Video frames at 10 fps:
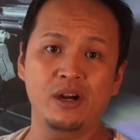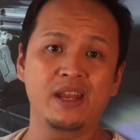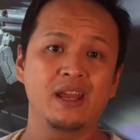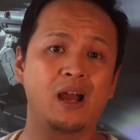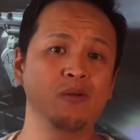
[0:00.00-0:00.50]

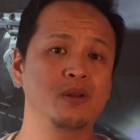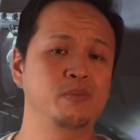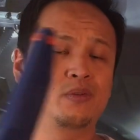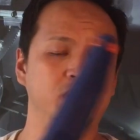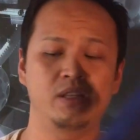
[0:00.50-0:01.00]
and I will
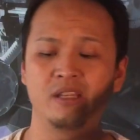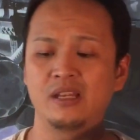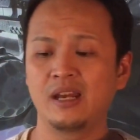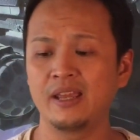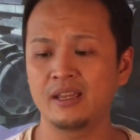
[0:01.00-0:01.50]
put the
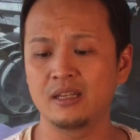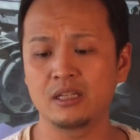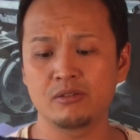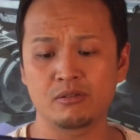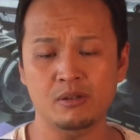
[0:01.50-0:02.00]
link in the
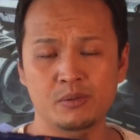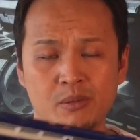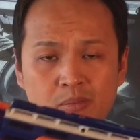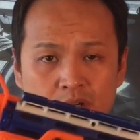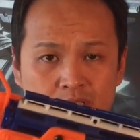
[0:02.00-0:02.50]

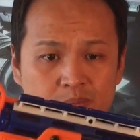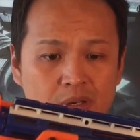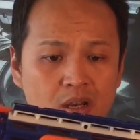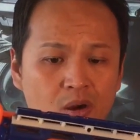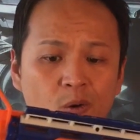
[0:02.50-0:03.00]
description box
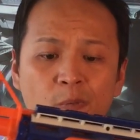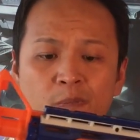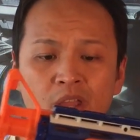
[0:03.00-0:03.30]
below